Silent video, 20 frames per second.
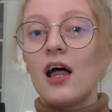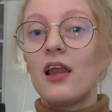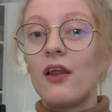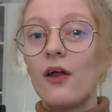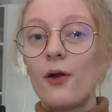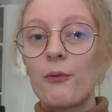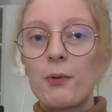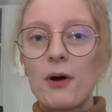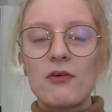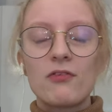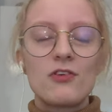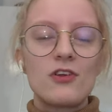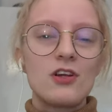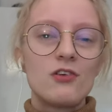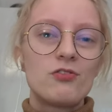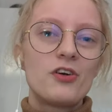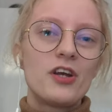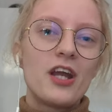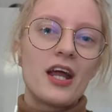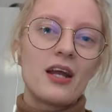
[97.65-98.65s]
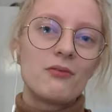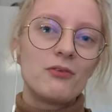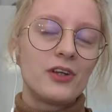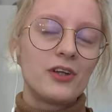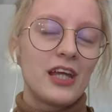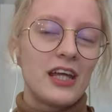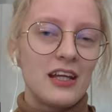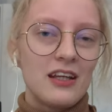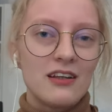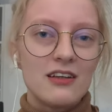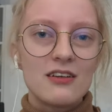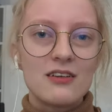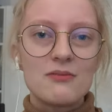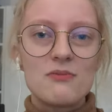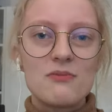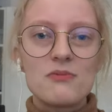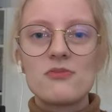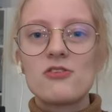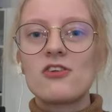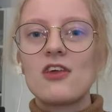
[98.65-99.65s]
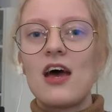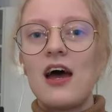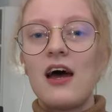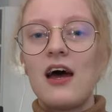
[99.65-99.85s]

a lot about the different animal kingdoms